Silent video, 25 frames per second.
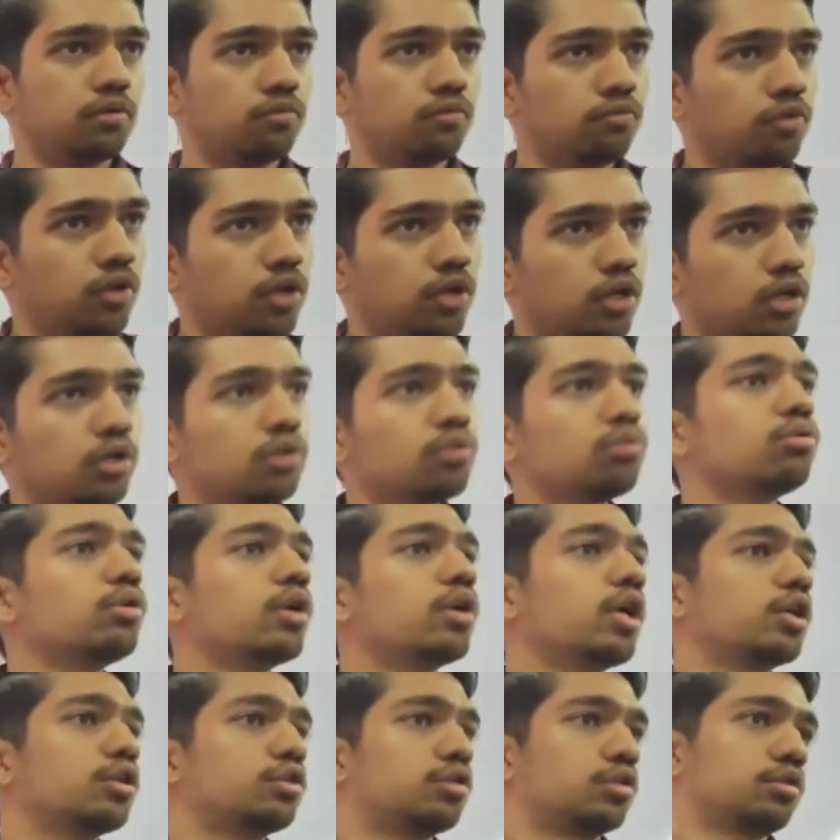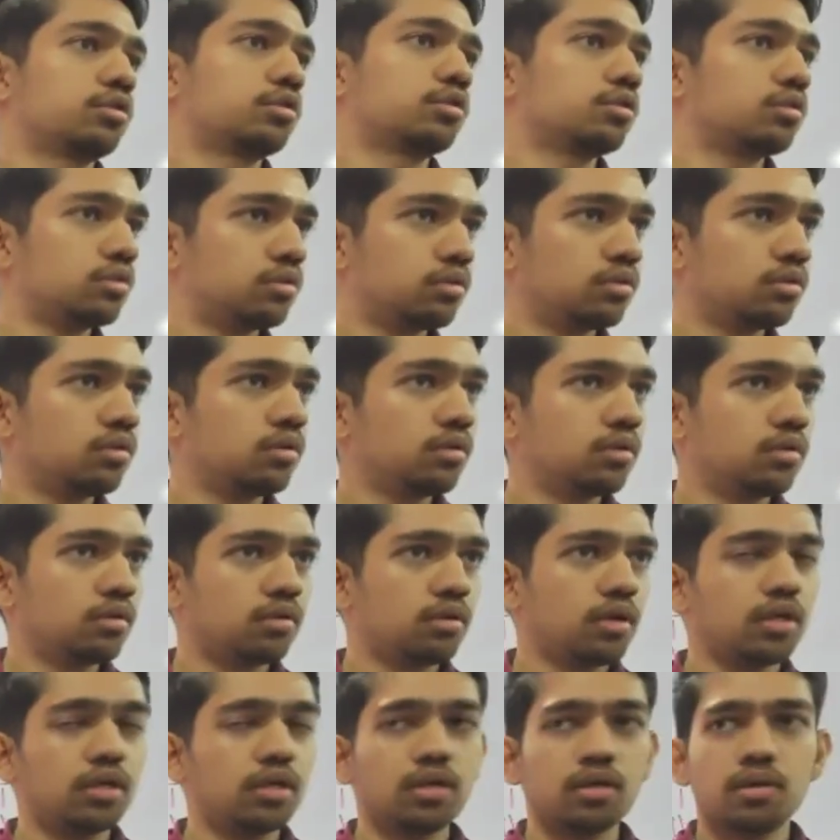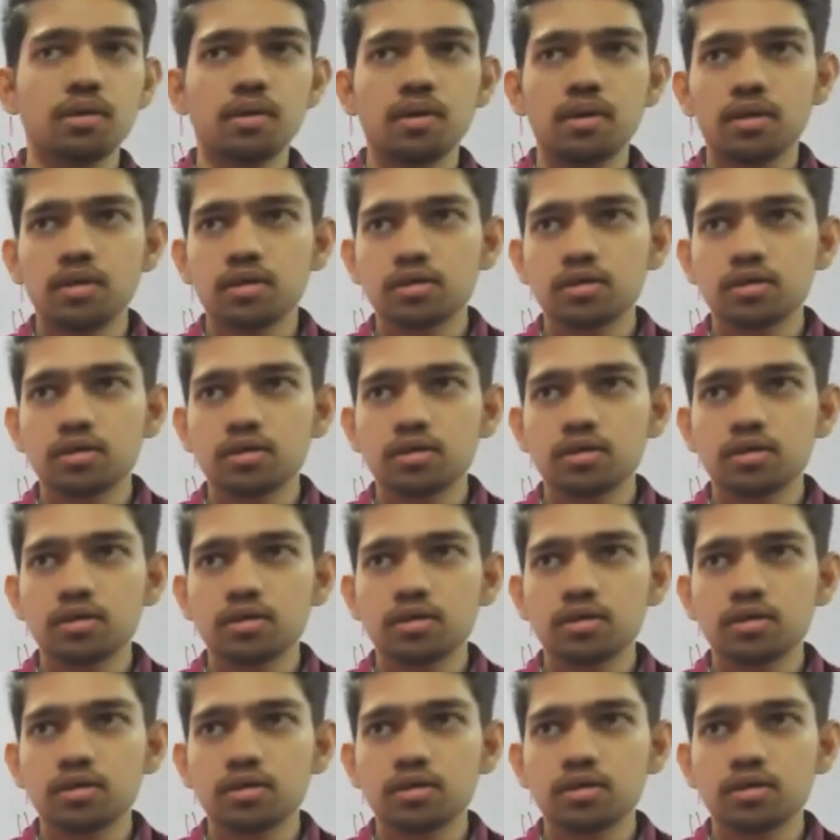Between two nations, right?